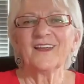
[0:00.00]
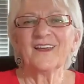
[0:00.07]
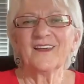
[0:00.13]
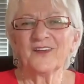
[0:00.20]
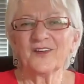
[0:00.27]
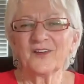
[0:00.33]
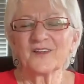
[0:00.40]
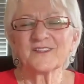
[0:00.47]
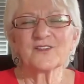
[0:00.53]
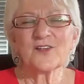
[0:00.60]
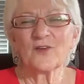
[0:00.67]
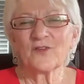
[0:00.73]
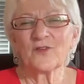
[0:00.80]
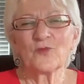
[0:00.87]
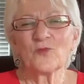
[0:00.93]
Uh, it's
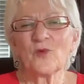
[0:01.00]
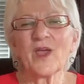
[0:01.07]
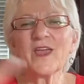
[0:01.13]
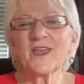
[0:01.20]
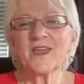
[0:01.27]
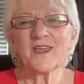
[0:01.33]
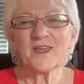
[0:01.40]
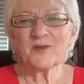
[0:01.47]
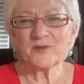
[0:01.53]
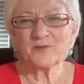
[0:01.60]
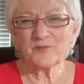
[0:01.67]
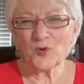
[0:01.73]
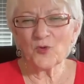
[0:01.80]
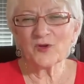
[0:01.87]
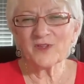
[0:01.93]
a uh, way
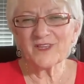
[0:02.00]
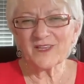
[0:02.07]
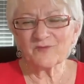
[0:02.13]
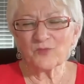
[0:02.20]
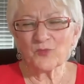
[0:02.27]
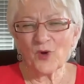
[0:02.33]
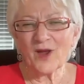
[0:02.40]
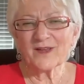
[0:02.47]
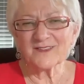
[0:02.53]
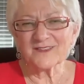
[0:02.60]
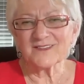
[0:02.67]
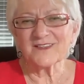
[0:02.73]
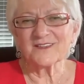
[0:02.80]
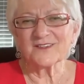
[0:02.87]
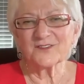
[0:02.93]
more than
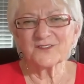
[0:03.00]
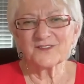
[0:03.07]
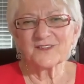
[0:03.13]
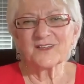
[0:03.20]
practices.